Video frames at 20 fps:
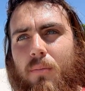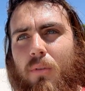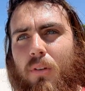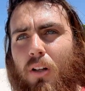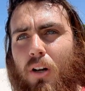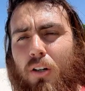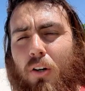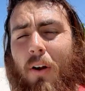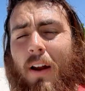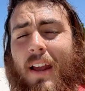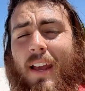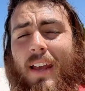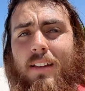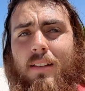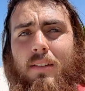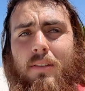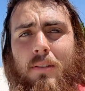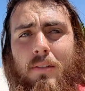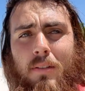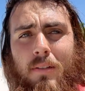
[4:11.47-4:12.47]

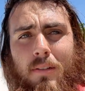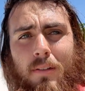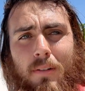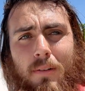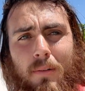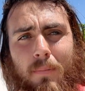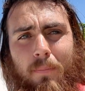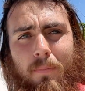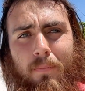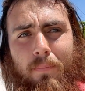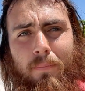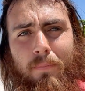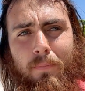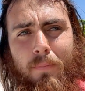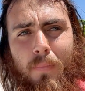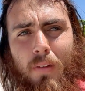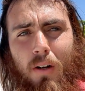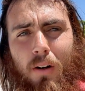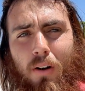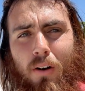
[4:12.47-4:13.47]
loggerheads
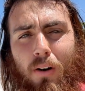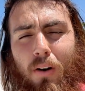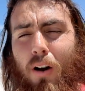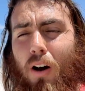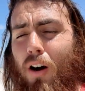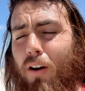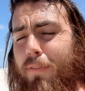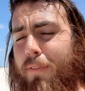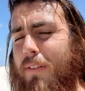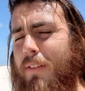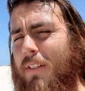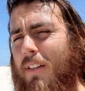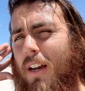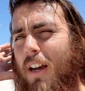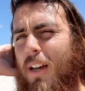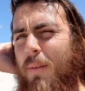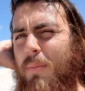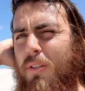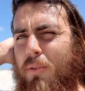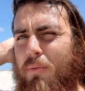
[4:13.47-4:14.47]
are
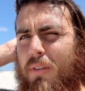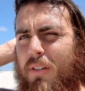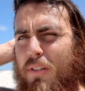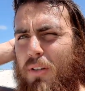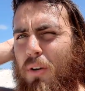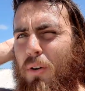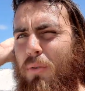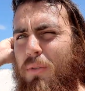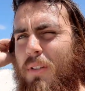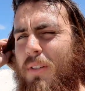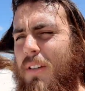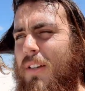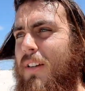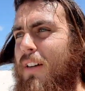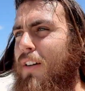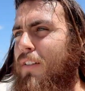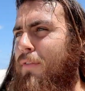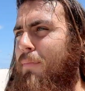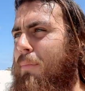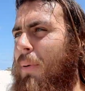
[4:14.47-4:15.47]
oftentimes a result
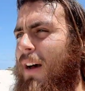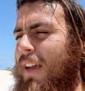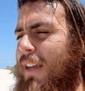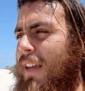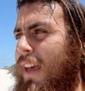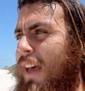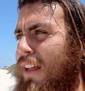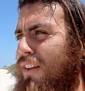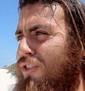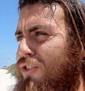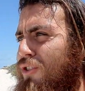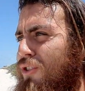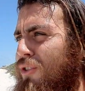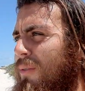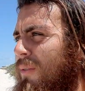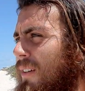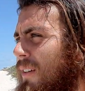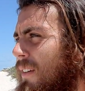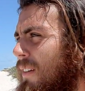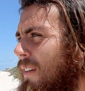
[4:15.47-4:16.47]
of bycatch.
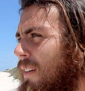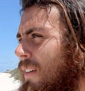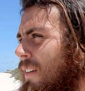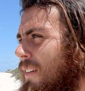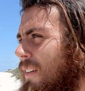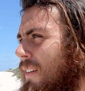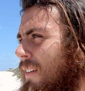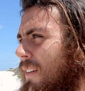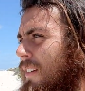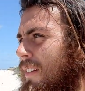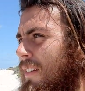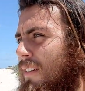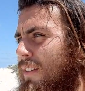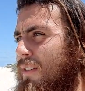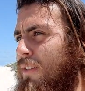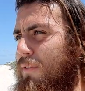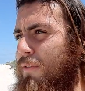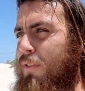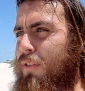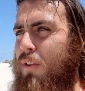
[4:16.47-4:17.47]

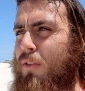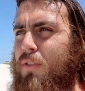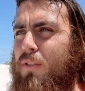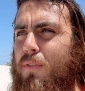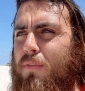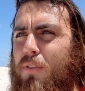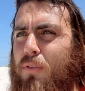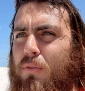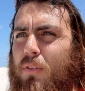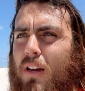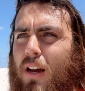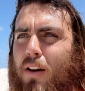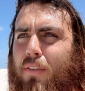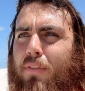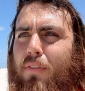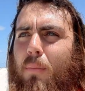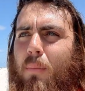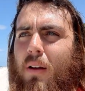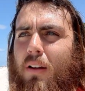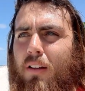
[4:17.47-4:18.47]
So, for those of you not
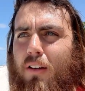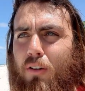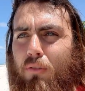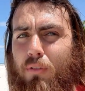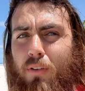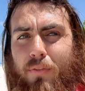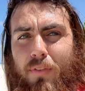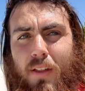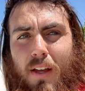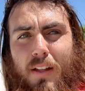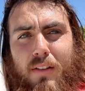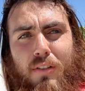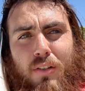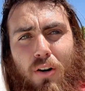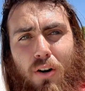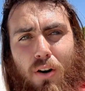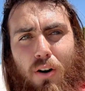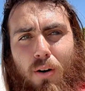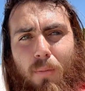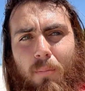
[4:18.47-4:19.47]
familiar with that
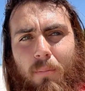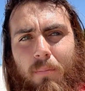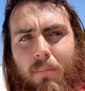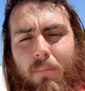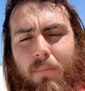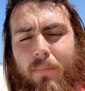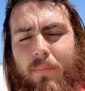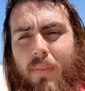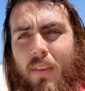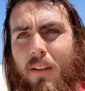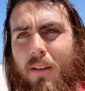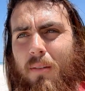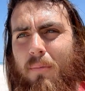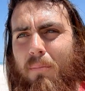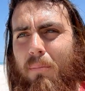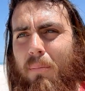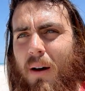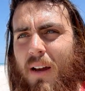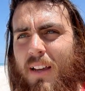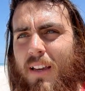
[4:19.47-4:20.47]
term,
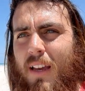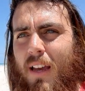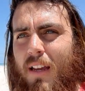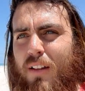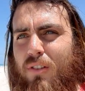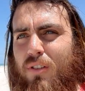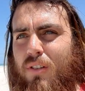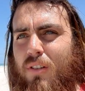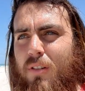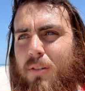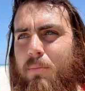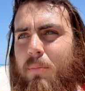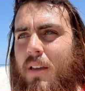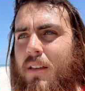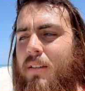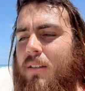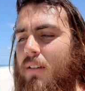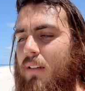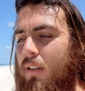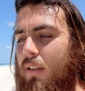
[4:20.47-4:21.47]
bycatch is
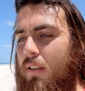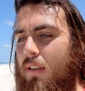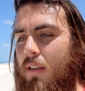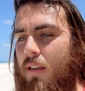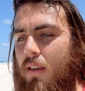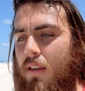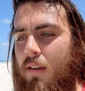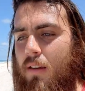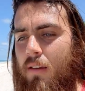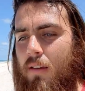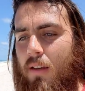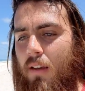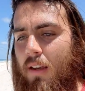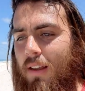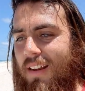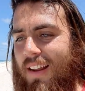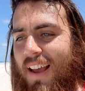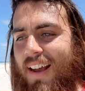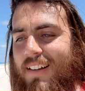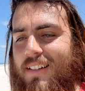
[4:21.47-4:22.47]
basically
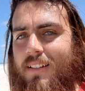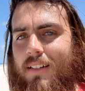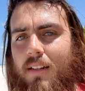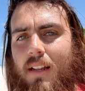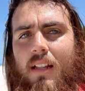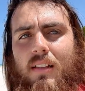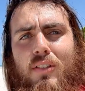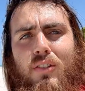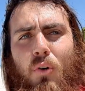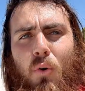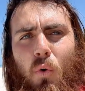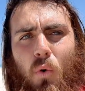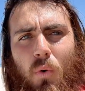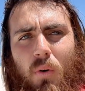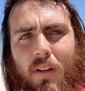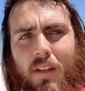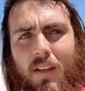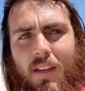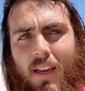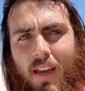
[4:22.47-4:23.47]
an accidental
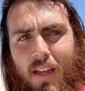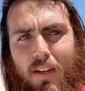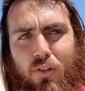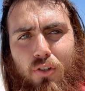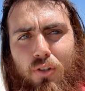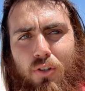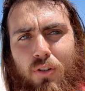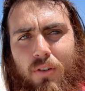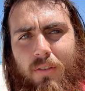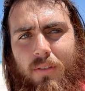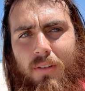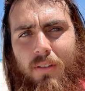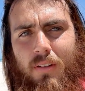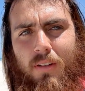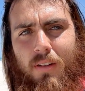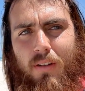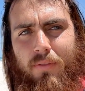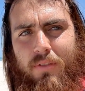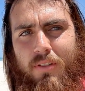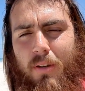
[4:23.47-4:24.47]
catch
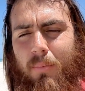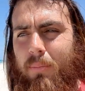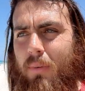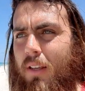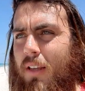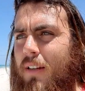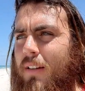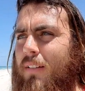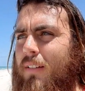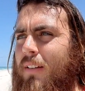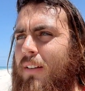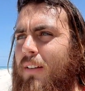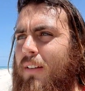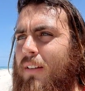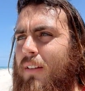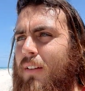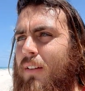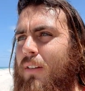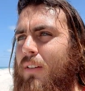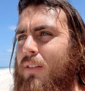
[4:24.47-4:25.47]
of something.
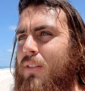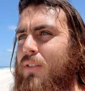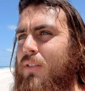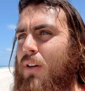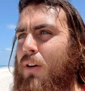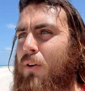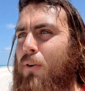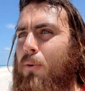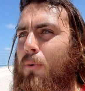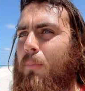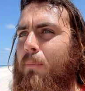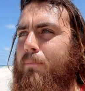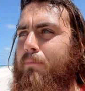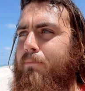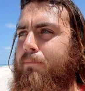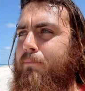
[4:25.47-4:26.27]
So,